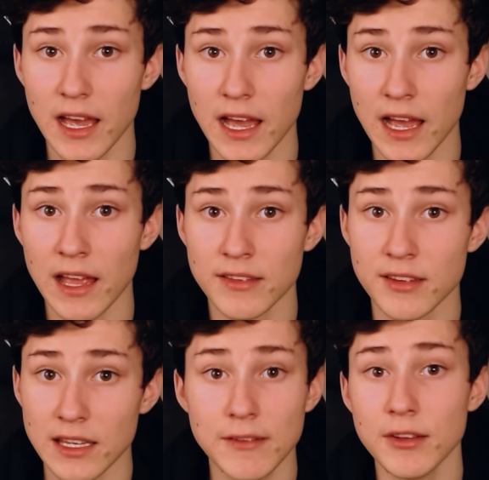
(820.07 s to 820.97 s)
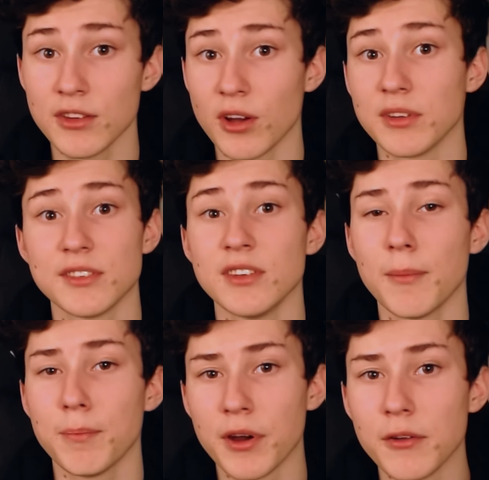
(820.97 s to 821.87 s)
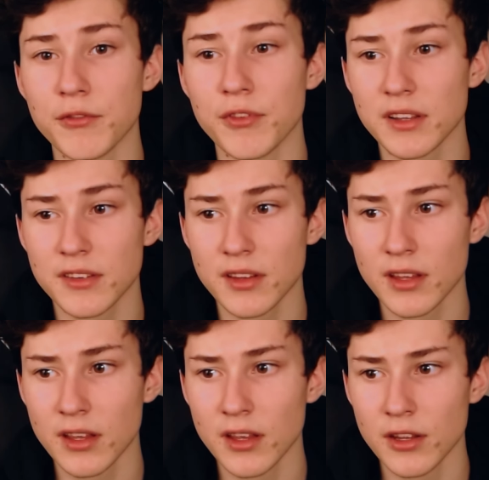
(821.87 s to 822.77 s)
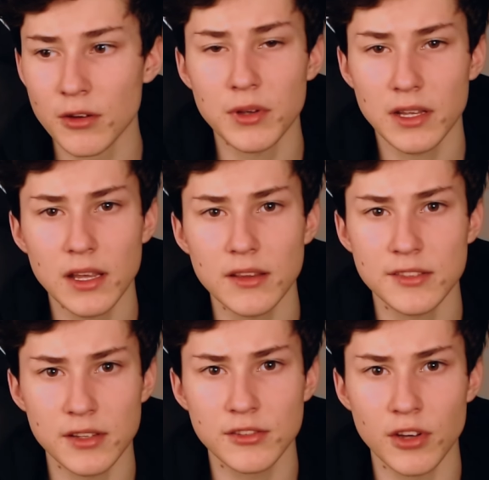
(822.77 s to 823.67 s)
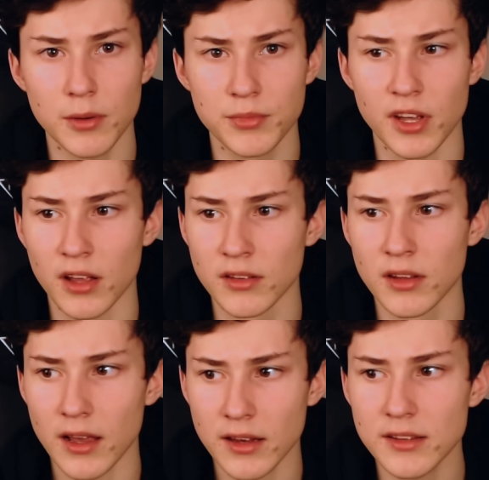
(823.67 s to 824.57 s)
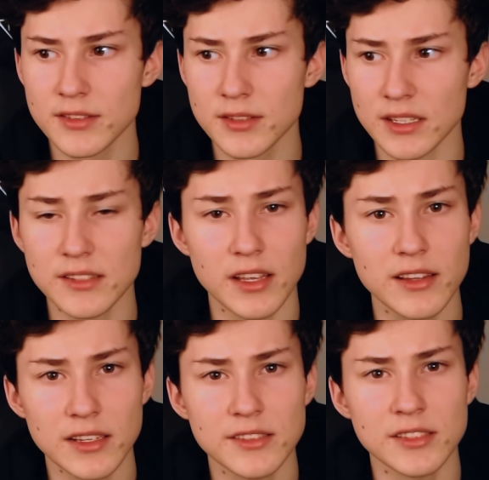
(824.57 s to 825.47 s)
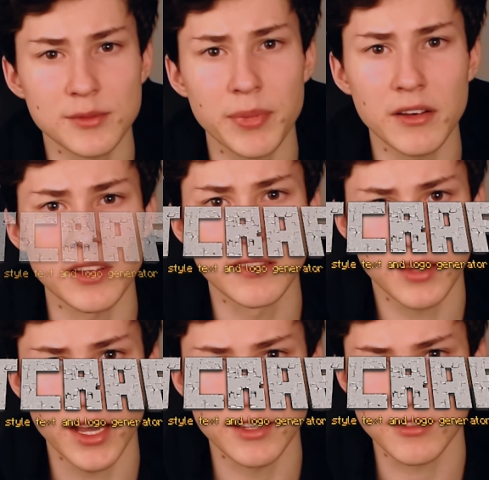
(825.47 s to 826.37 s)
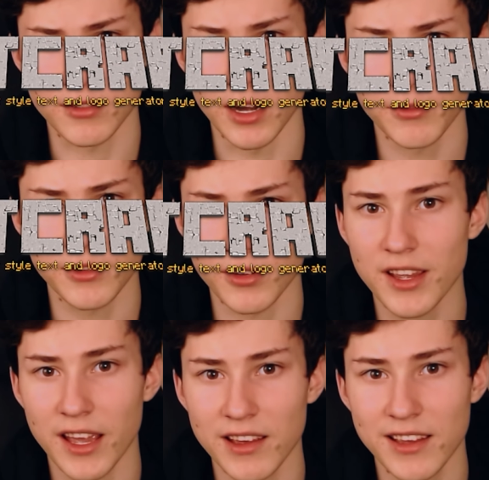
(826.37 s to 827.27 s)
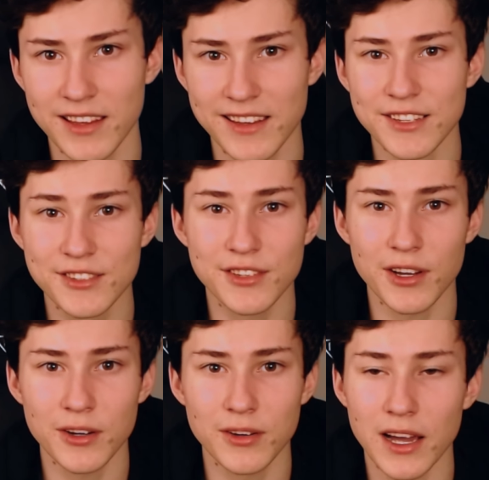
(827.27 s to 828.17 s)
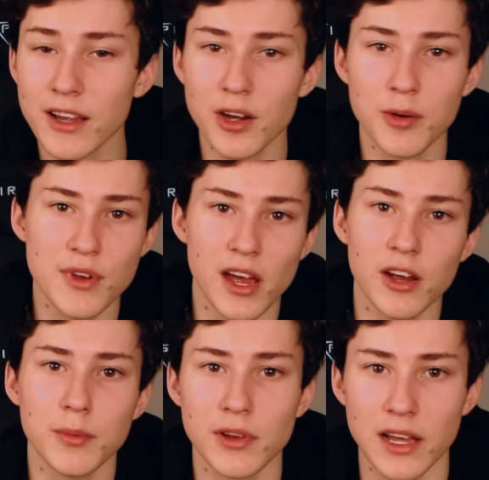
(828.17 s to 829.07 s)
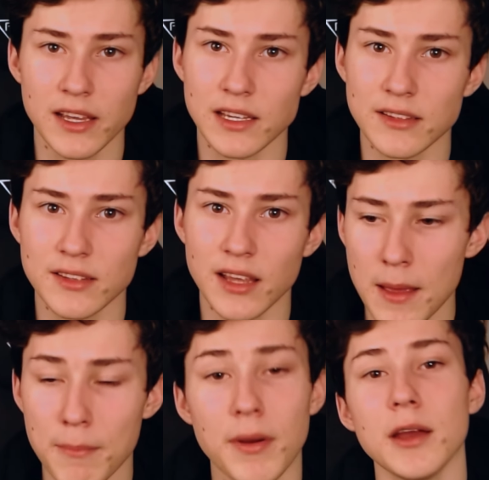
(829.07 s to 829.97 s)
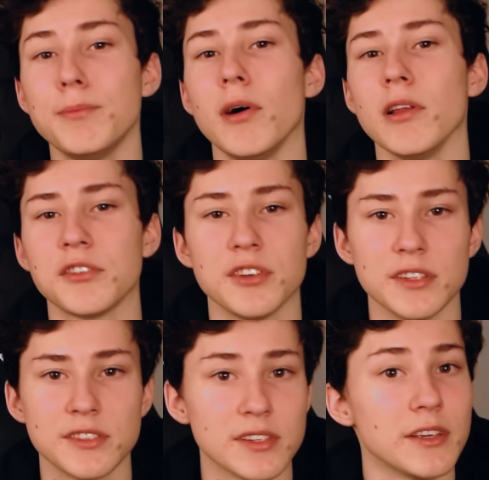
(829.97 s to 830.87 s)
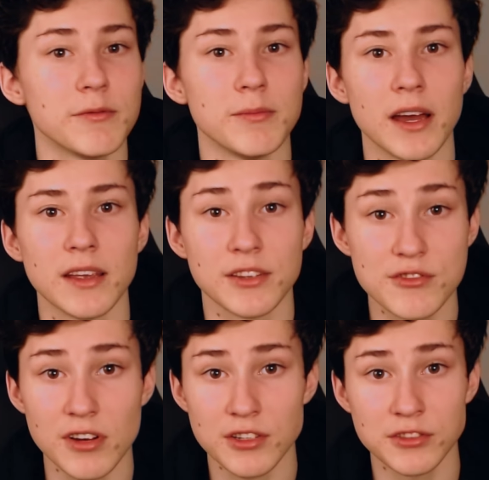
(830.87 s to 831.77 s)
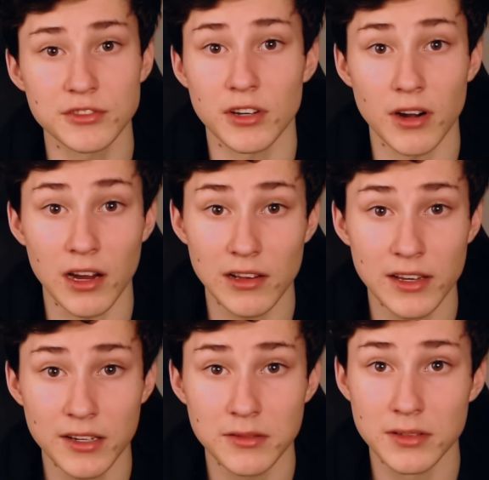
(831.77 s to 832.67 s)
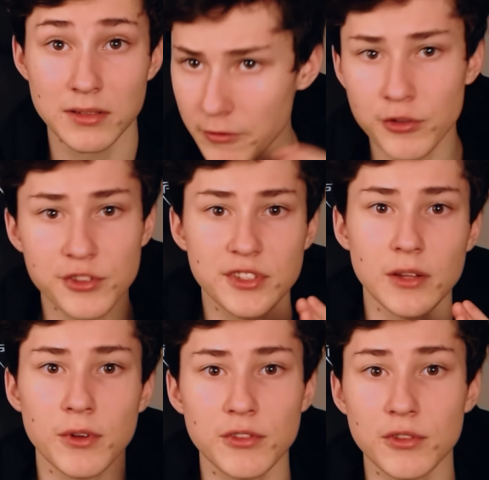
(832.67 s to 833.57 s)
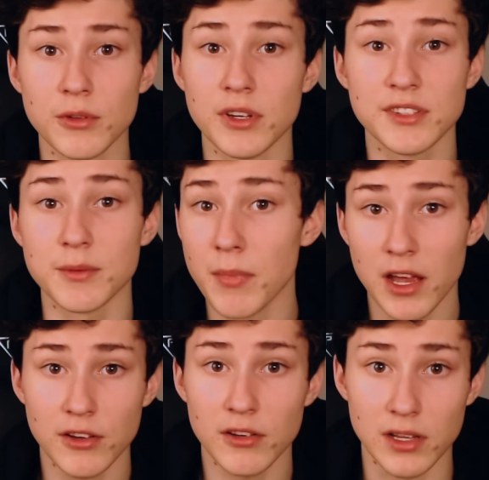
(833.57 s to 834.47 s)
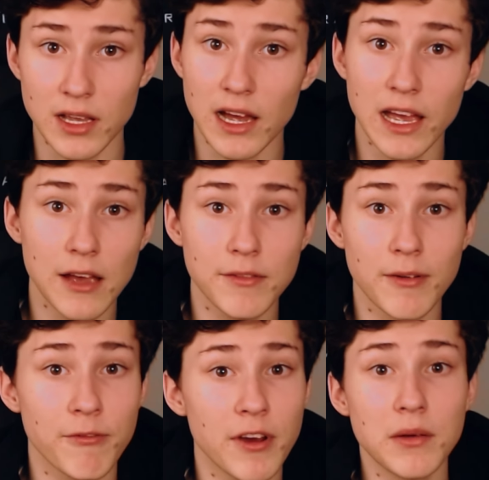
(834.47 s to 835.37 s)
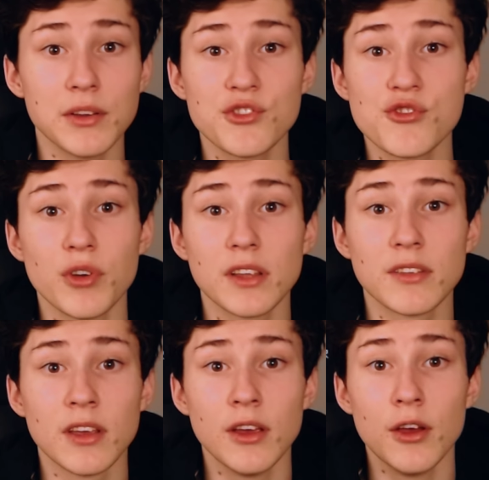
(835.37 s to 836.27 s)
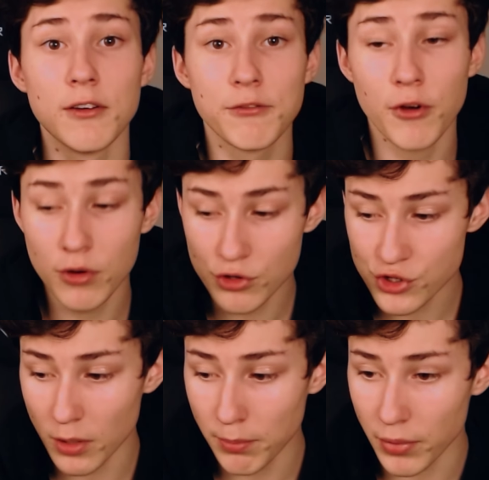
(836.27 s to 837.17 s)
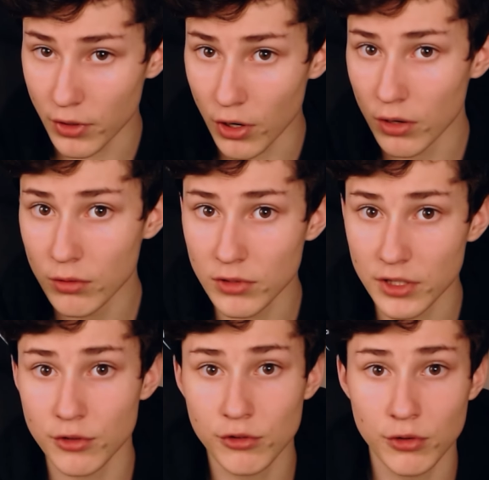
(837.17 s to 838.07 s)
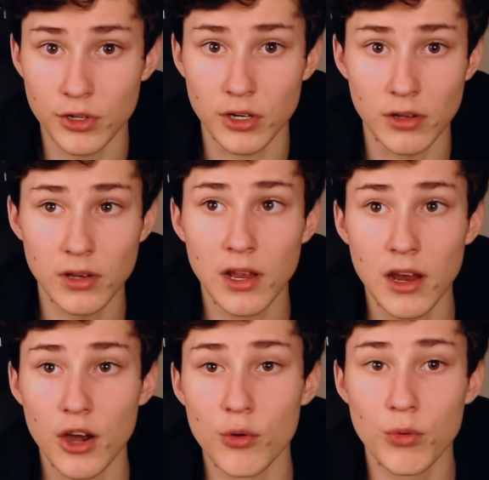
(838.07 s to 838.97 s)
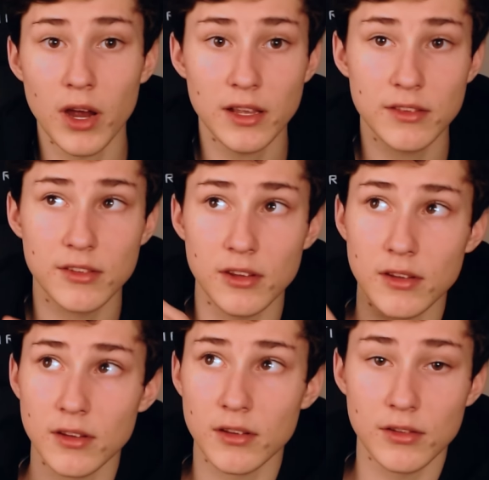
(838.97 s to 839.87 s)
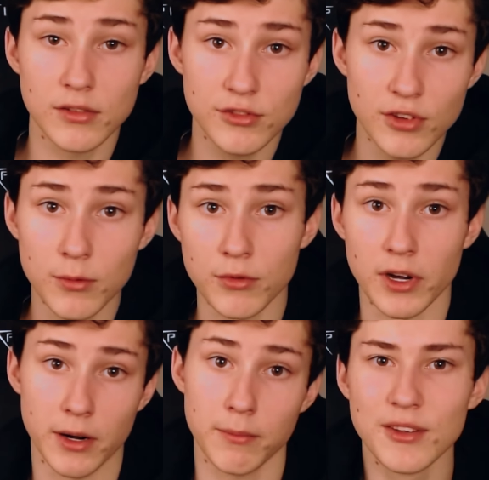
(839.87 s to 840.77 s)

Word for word: and even though it's not perfect, you know, it gets the job done, and it's it's at least it's better than TextCraft, okay? So I hope I hope you like it. My apologies if my instructions are unclear. If you instead want to do this manually, I have a very strict Photoshop only tutorial right somewhere.